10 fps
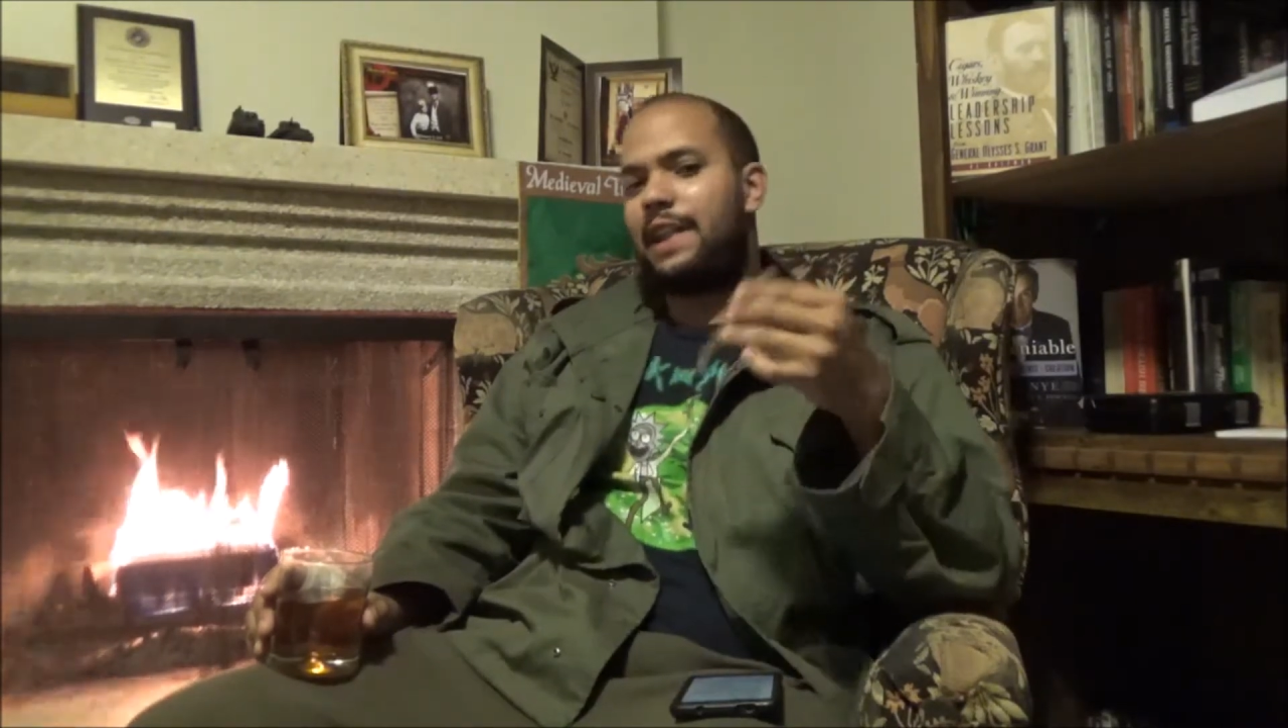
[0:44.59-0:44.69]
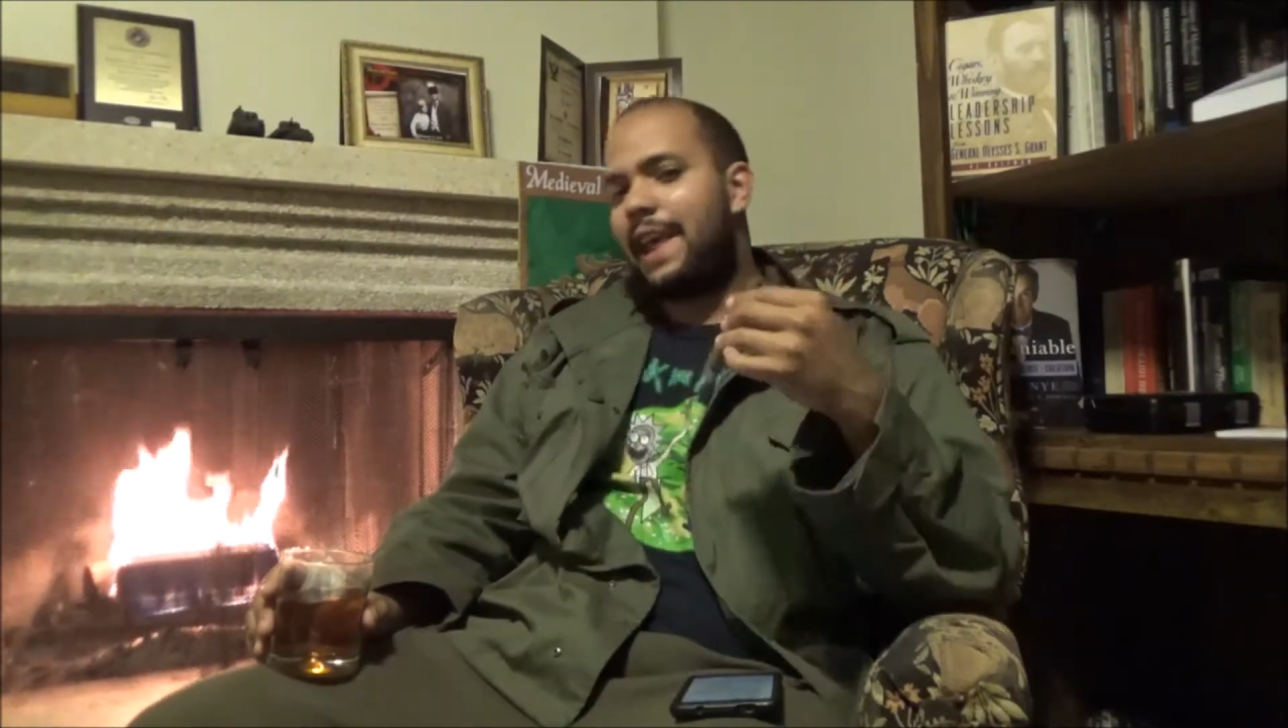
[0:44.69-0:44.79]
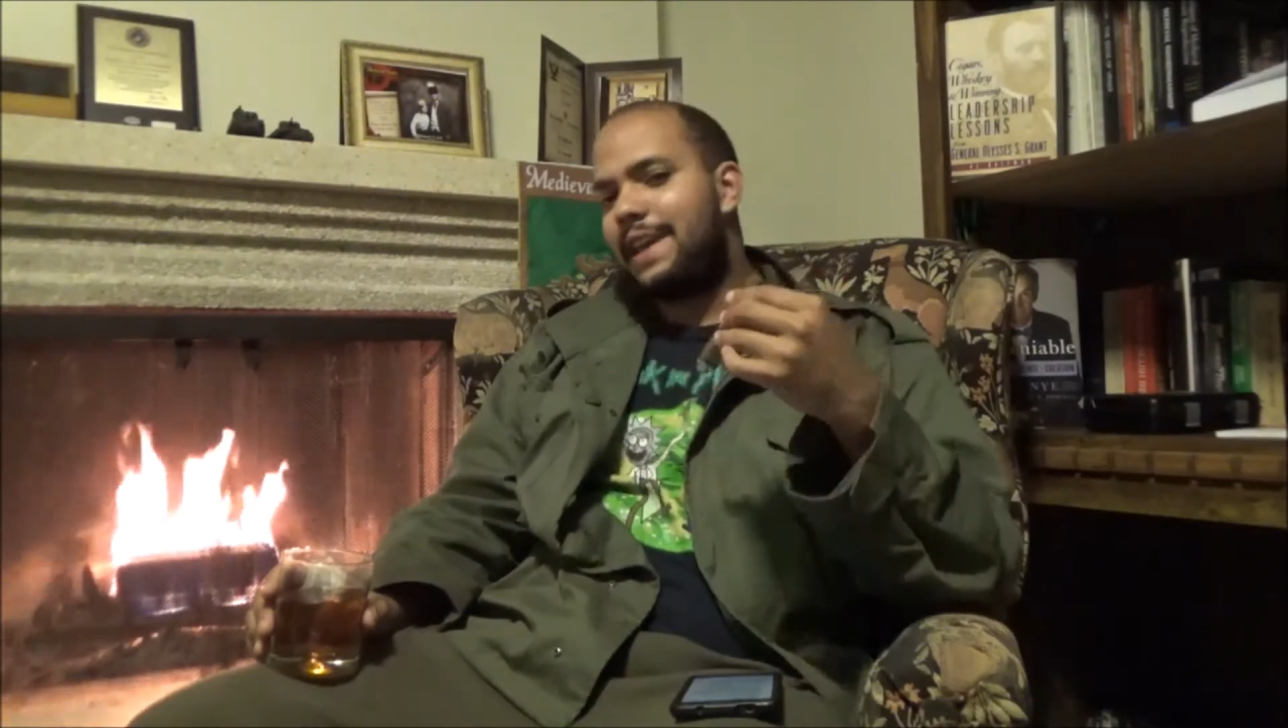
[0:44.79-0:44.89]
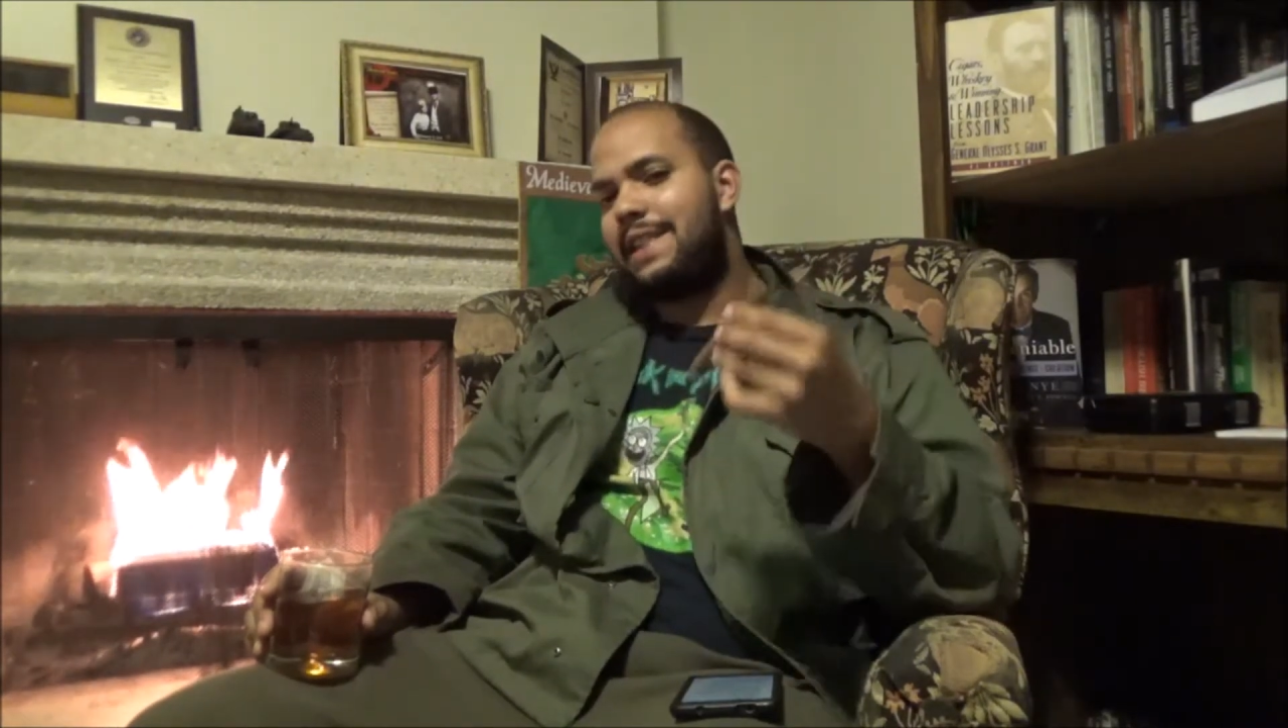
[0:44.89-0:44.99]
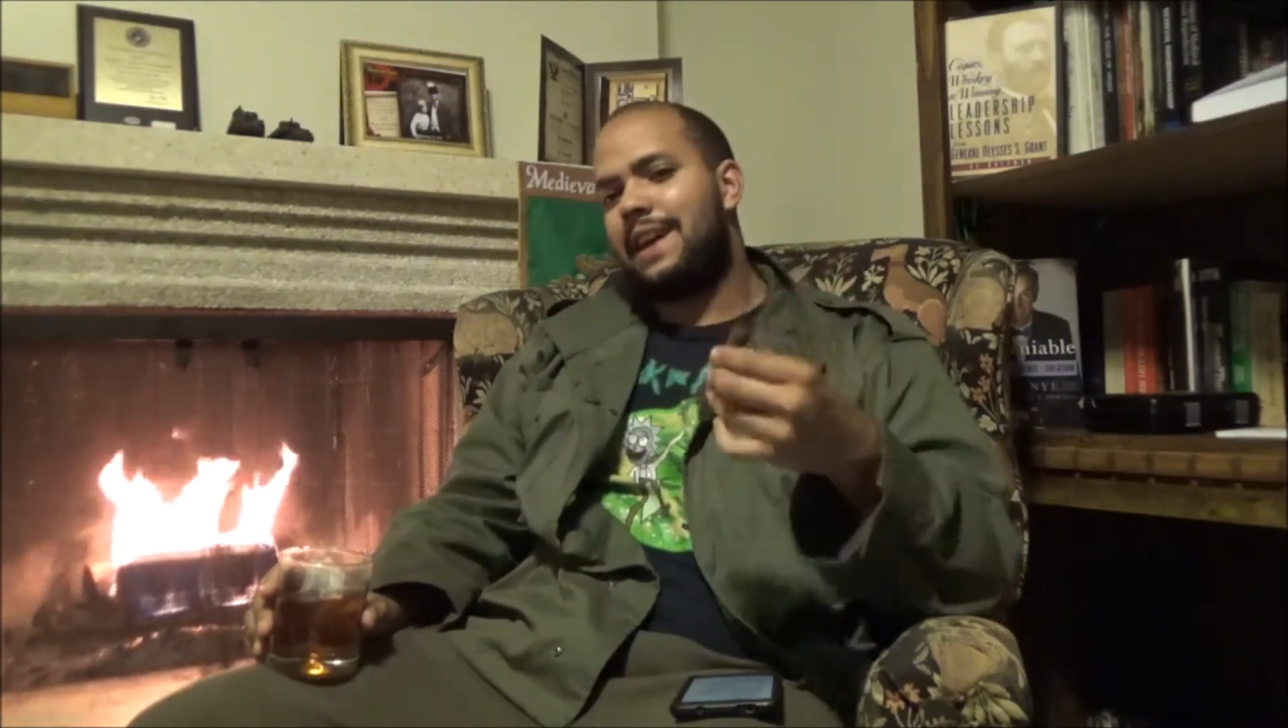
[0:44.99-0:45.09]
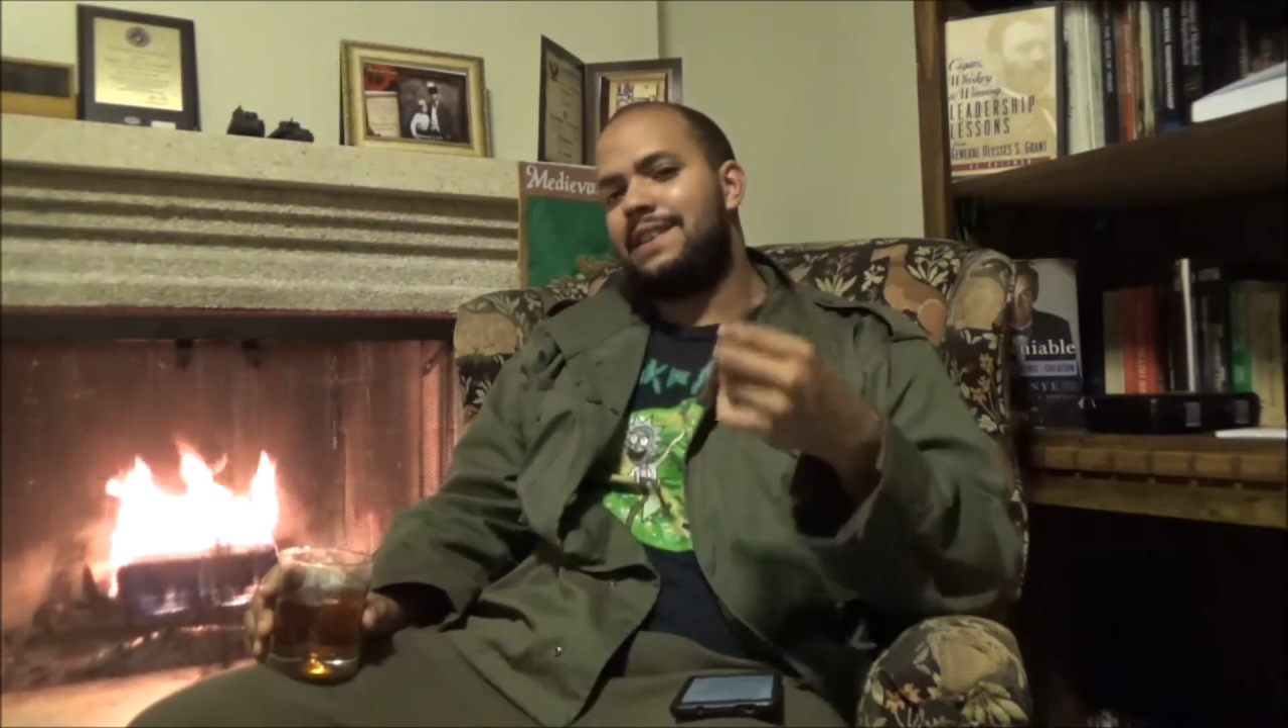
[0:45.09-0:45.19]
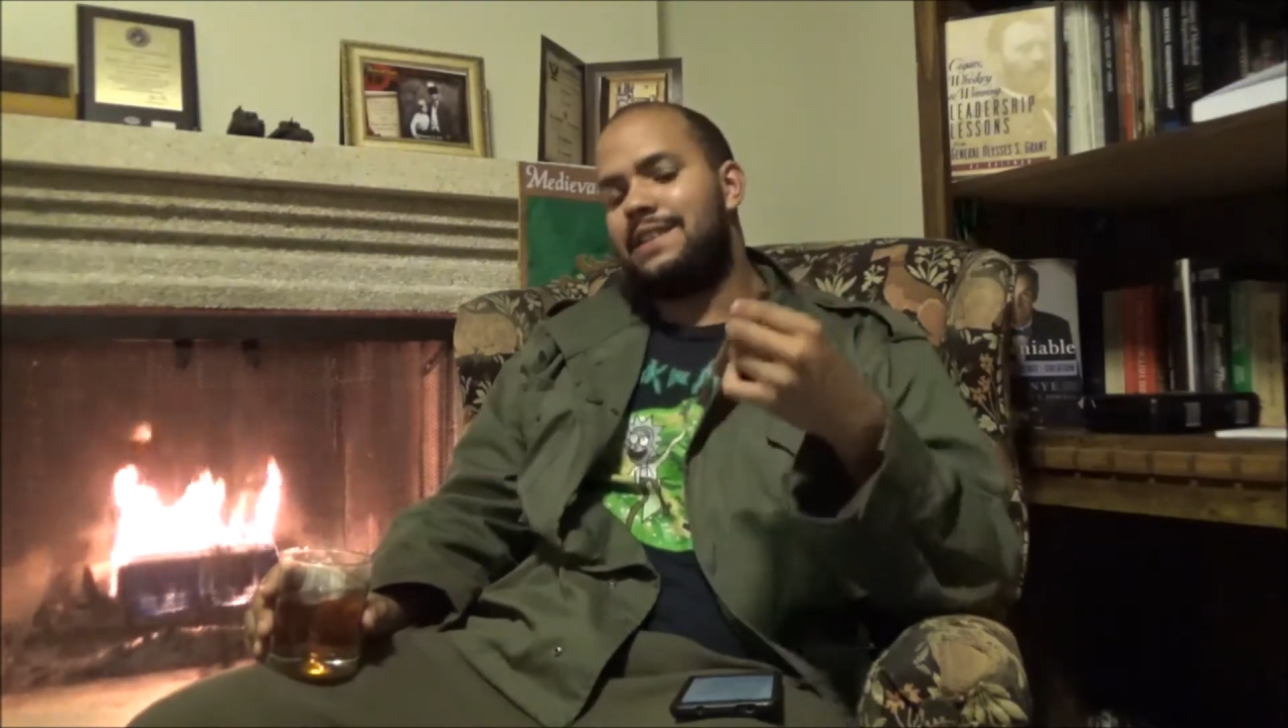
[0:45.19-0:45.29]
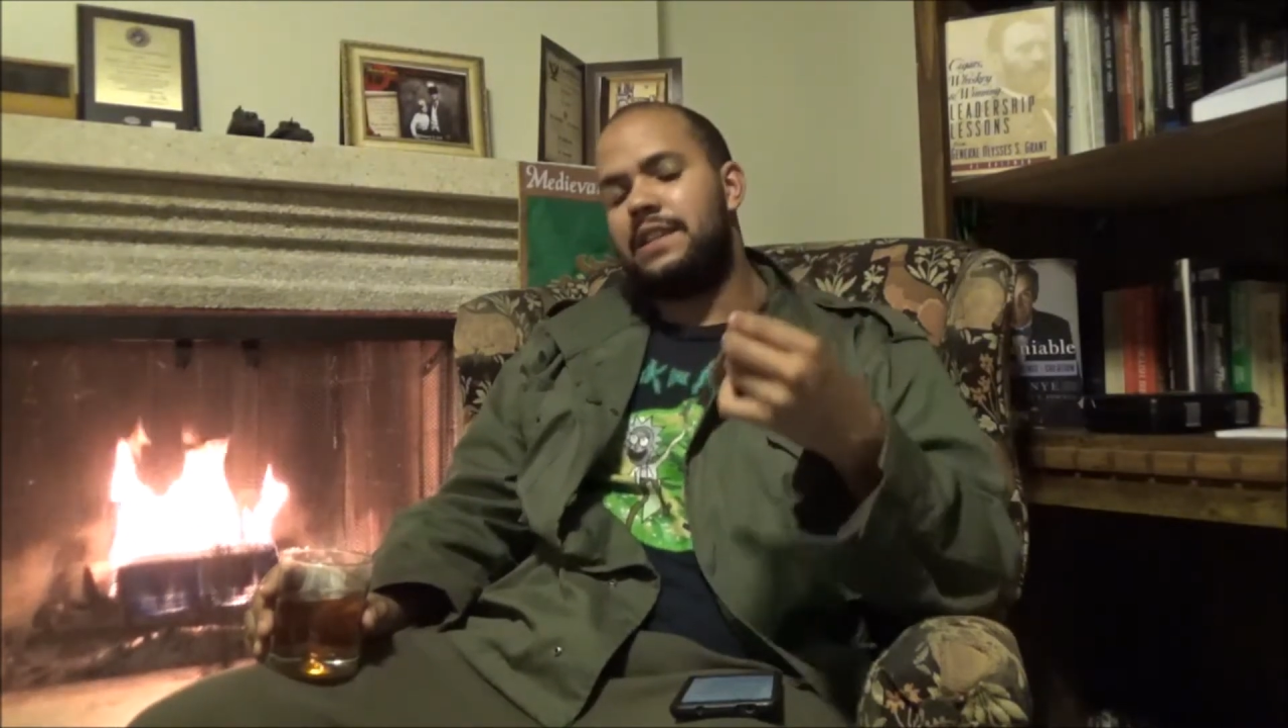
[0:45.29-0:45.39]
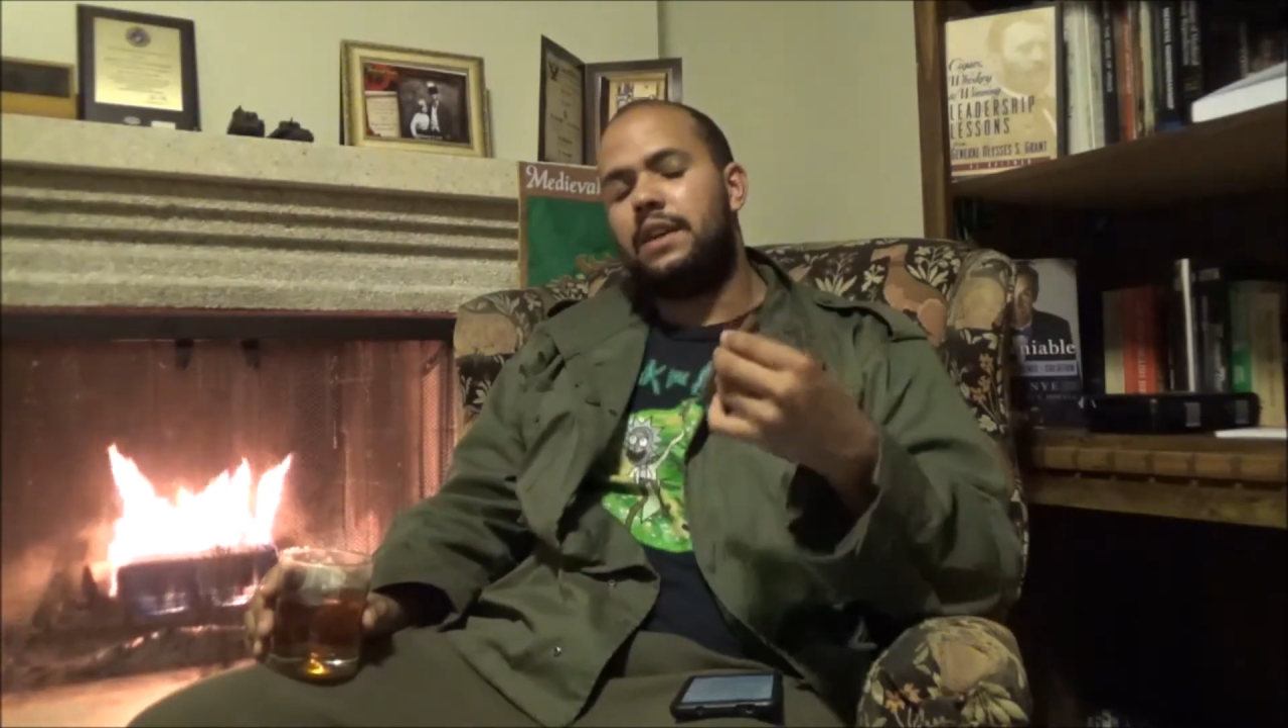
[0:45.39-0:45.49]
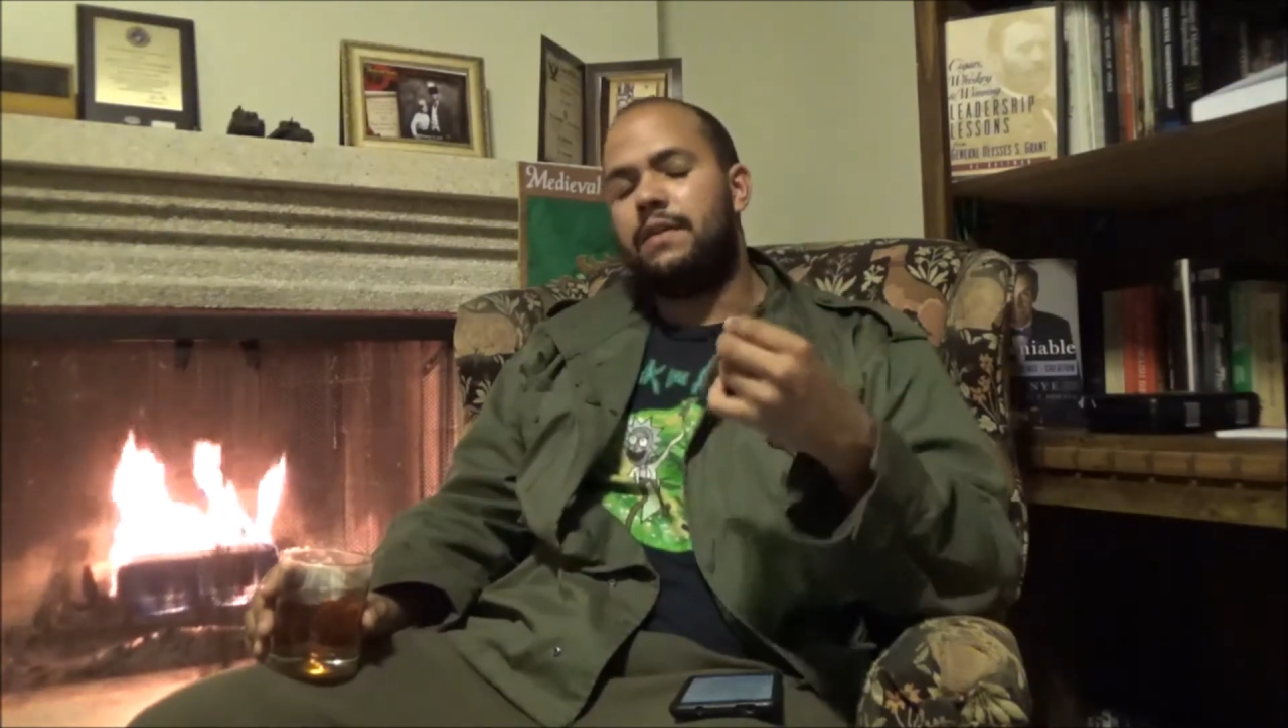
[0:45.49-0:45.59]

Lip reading: like the idea